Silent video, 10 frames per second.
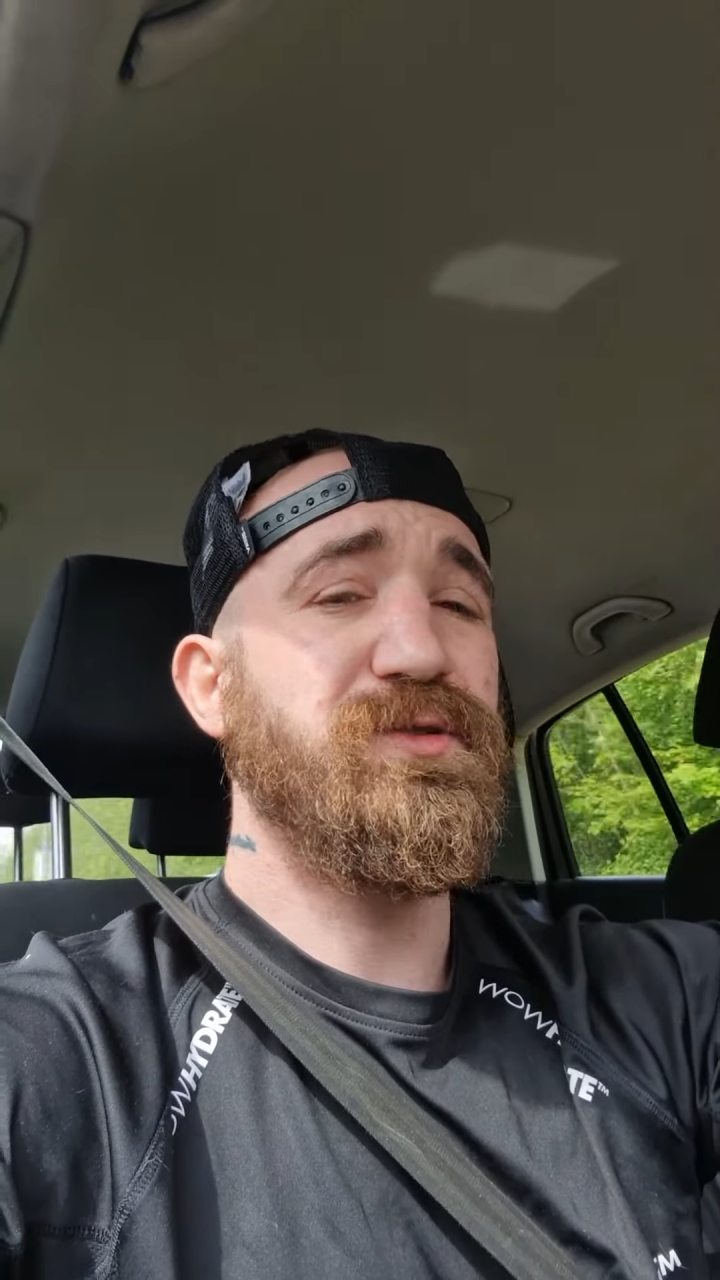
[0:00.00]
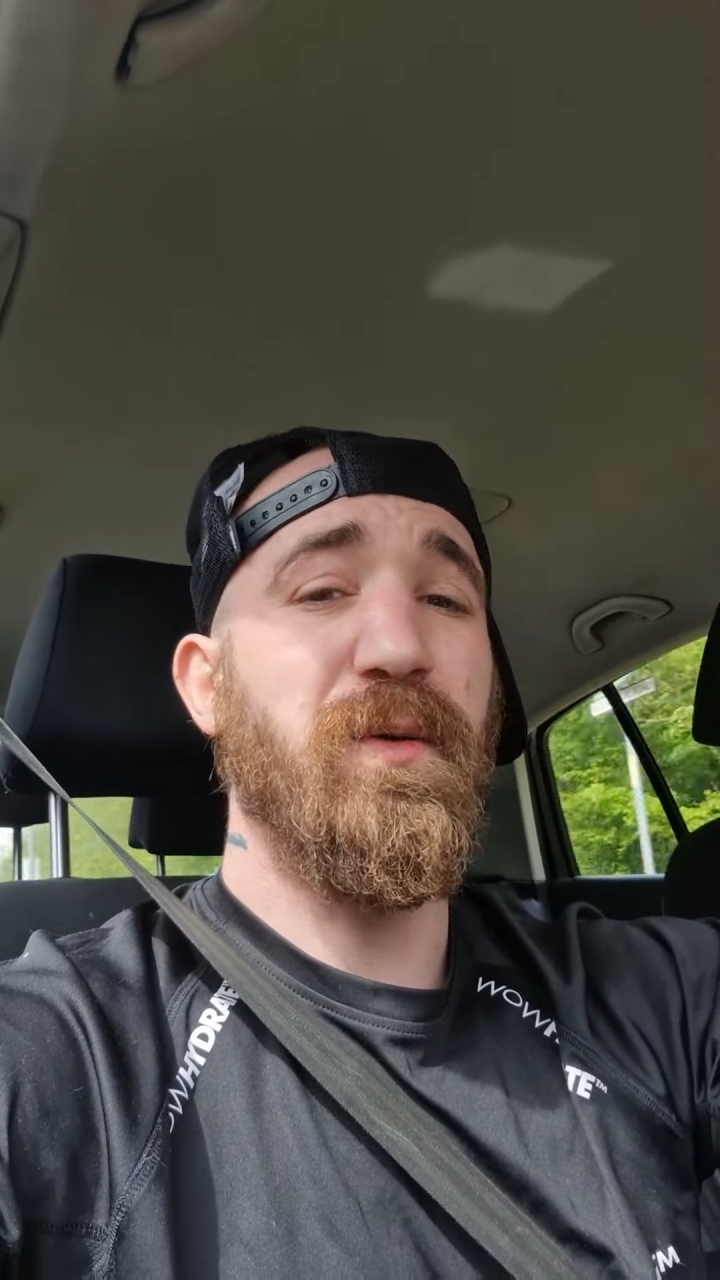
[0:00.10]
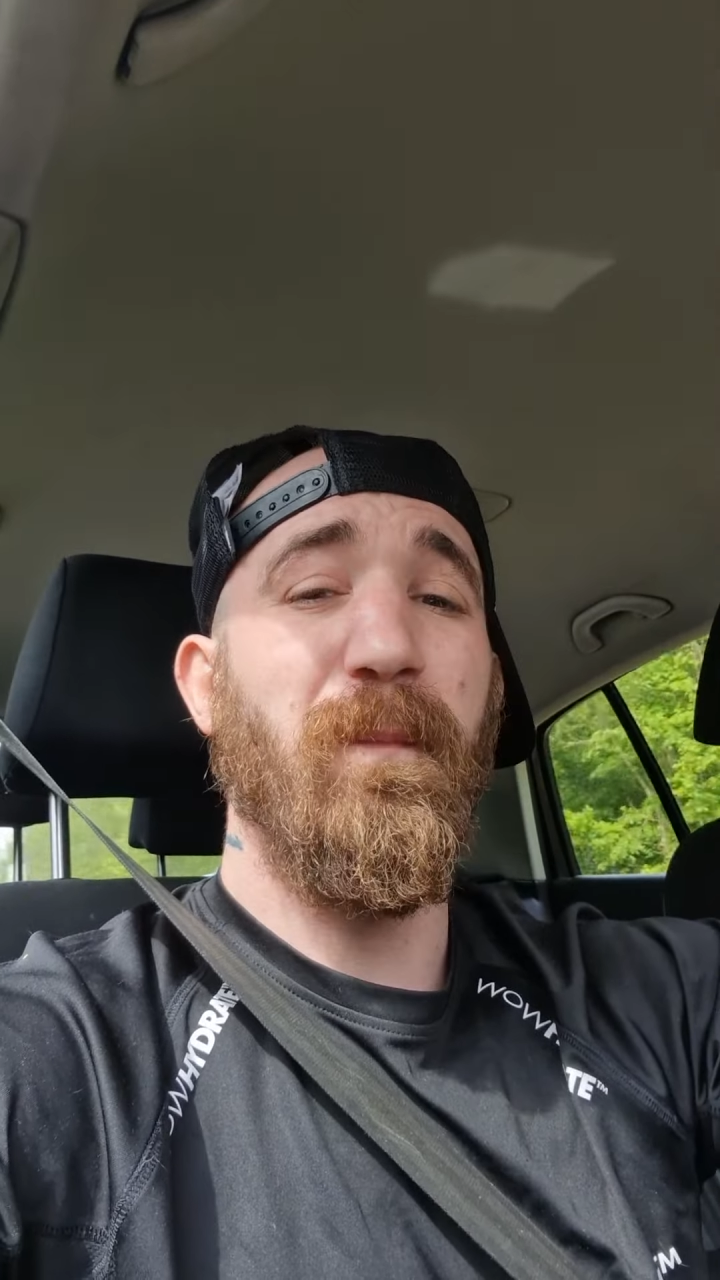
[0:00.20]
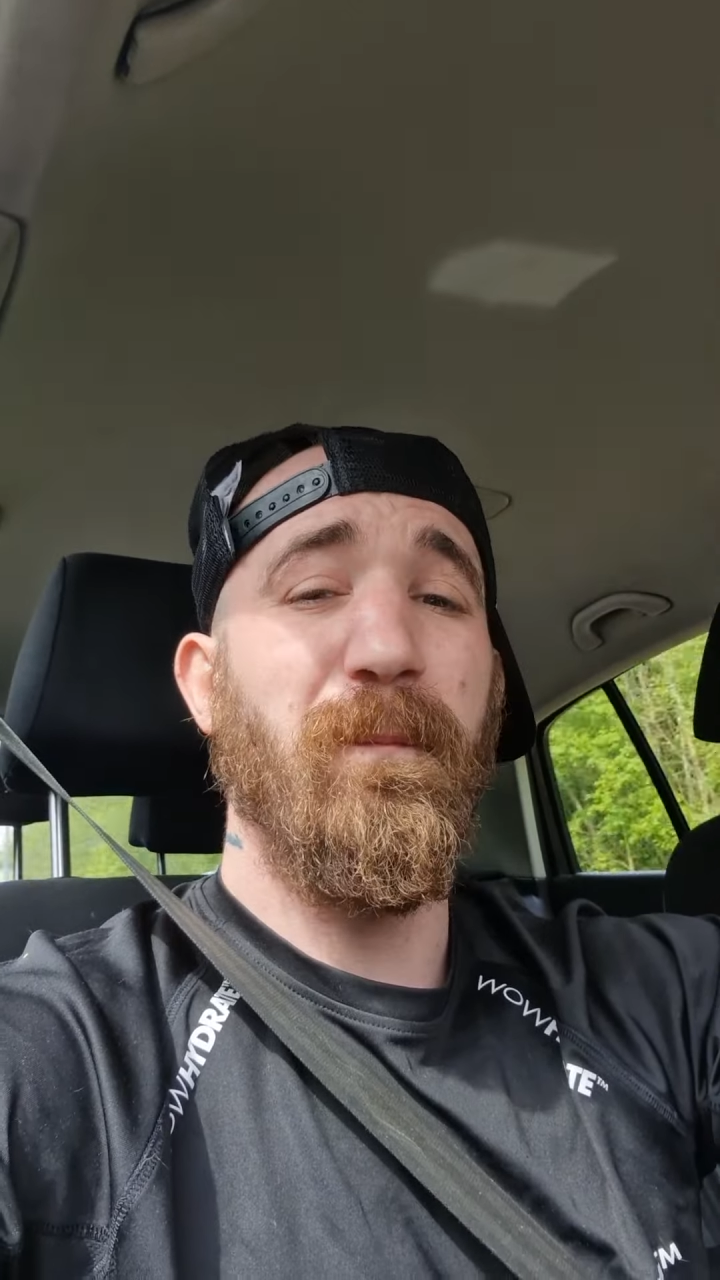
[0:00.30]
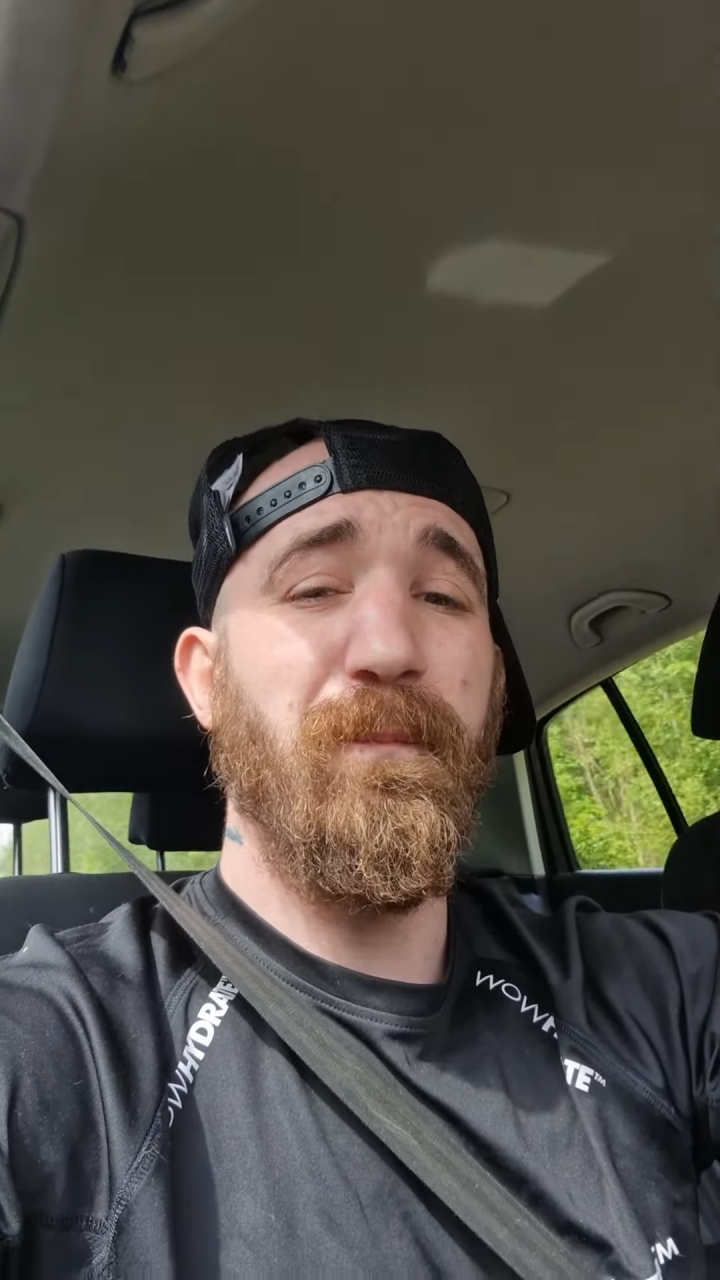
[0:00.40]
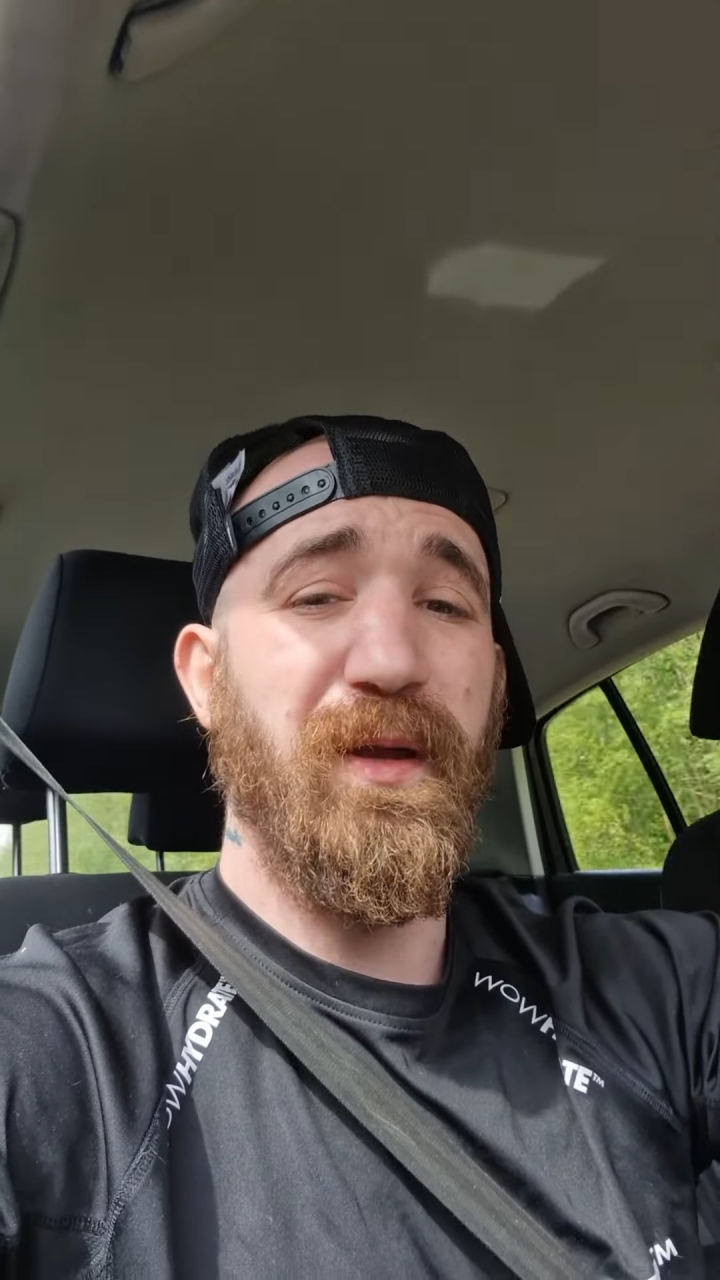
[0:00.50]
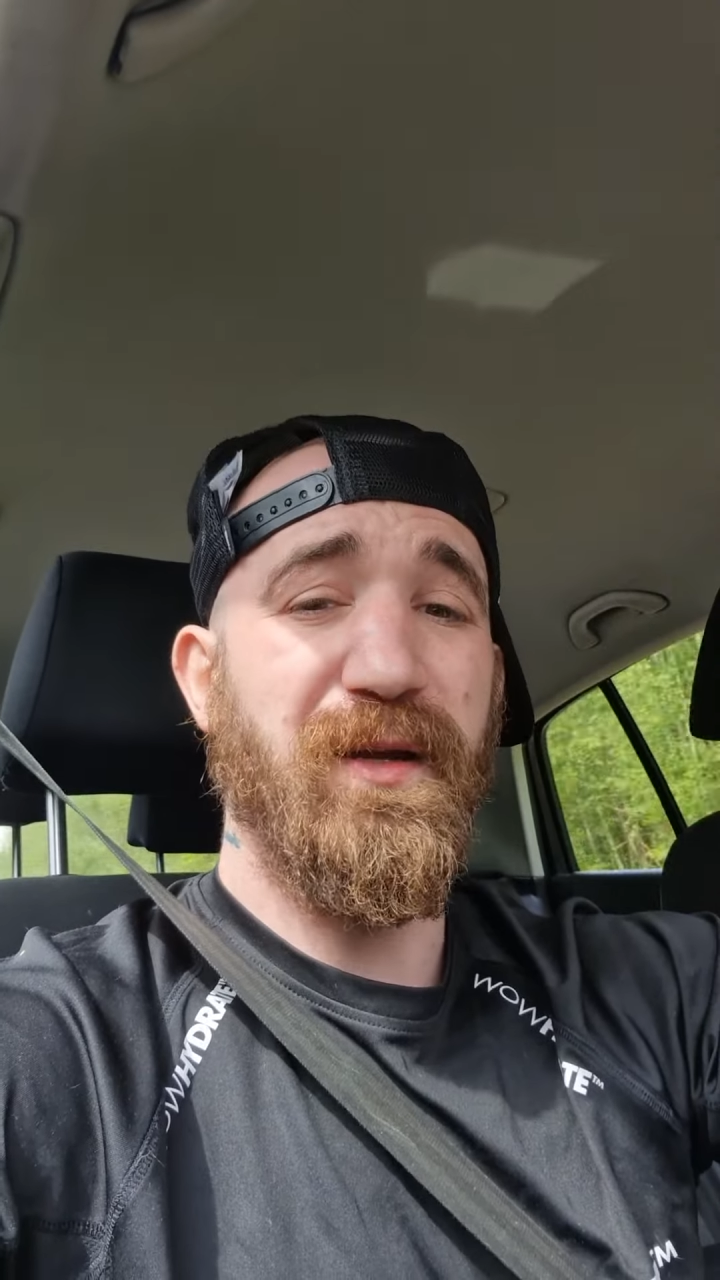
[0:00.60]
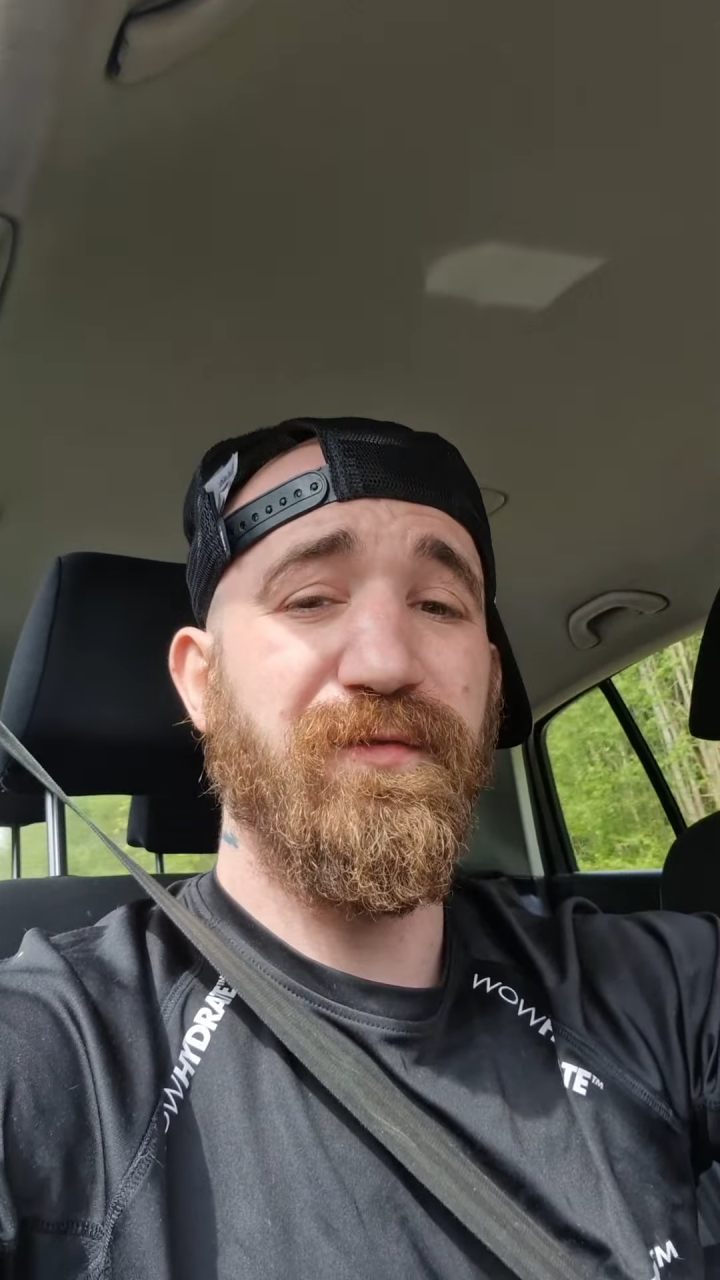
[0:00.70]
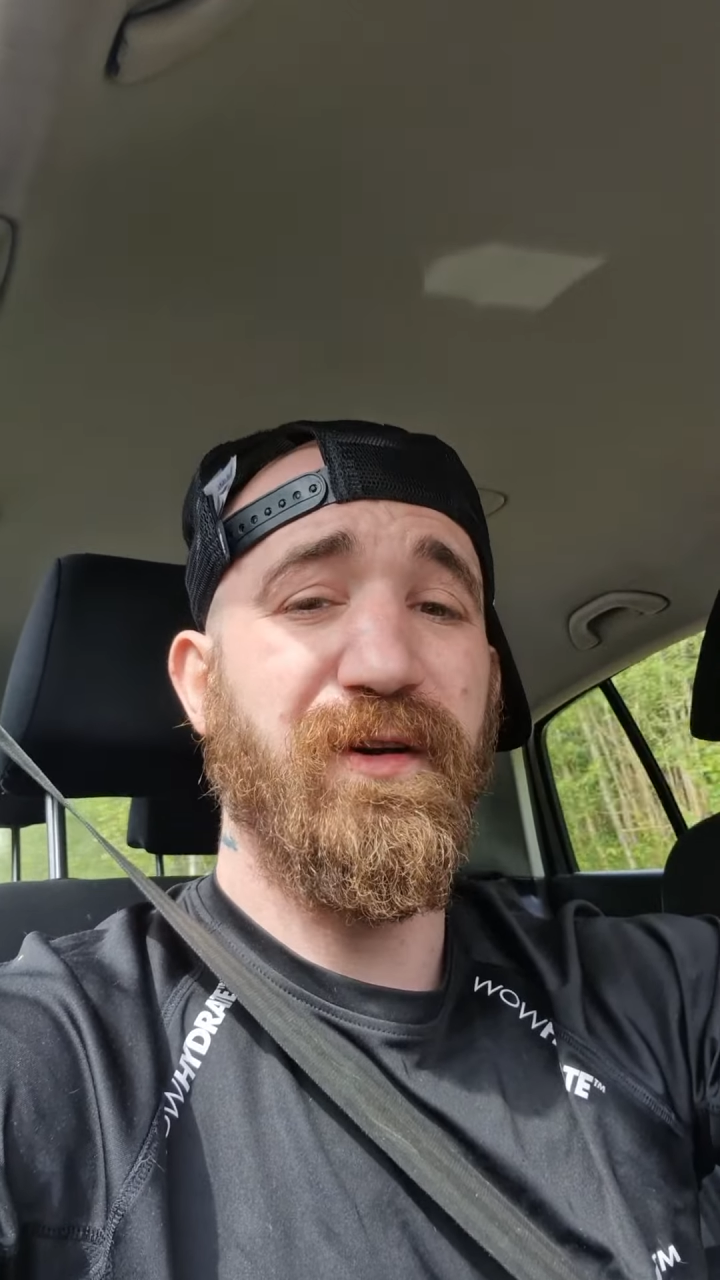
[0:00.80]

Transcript: some big